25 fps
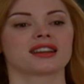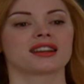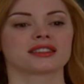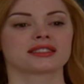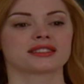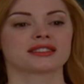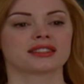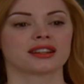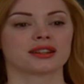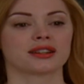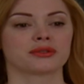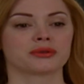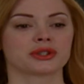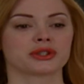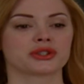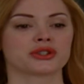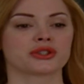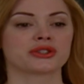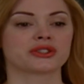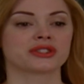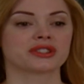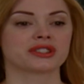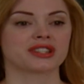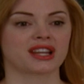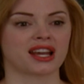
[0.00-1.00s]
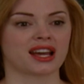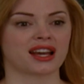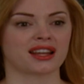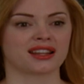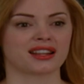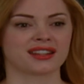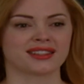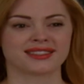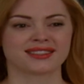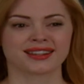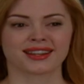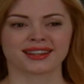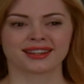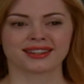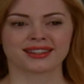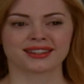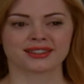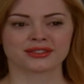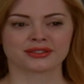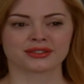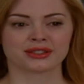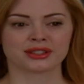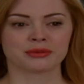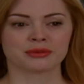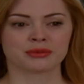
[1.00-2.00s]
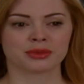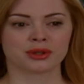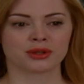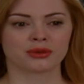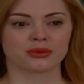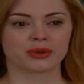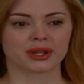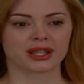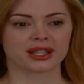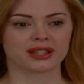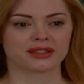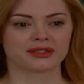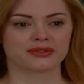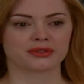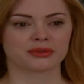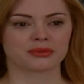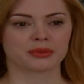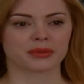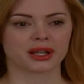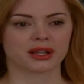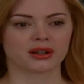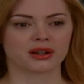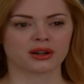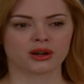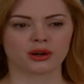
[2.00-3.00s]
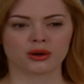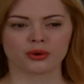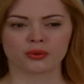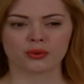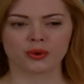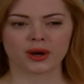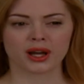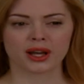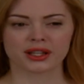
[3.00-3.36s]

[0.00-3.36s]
I got us uh, Richard's dad. He's hanging out in limbo waiting for my call.